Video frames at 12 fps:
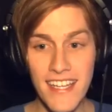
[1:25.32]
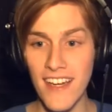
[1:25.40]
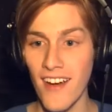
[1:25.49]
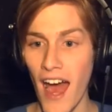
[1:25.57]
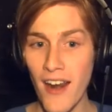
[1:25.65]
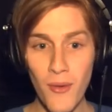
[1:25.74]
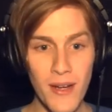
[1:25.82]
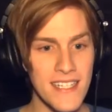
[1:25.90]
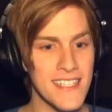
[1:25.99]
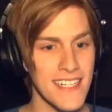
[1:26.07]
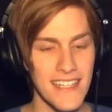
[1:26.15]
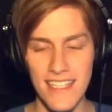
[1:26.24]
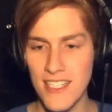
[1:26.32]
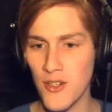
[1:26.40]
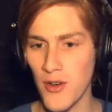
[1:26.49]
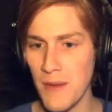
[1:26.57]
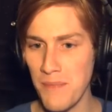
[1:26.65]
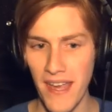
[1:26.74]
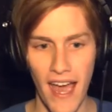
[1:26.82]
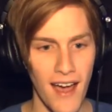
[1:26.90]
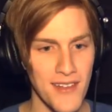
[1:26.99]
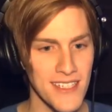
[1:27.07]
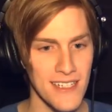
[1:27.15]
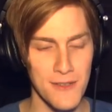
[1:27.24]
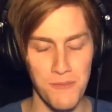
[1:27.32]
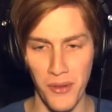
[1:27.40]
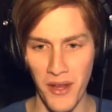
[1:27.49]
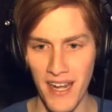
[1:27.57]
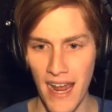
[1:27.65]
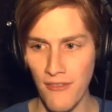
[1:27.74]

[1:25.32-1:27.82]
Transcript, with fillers: of here. I don't want to sit in this creepy house. There's blood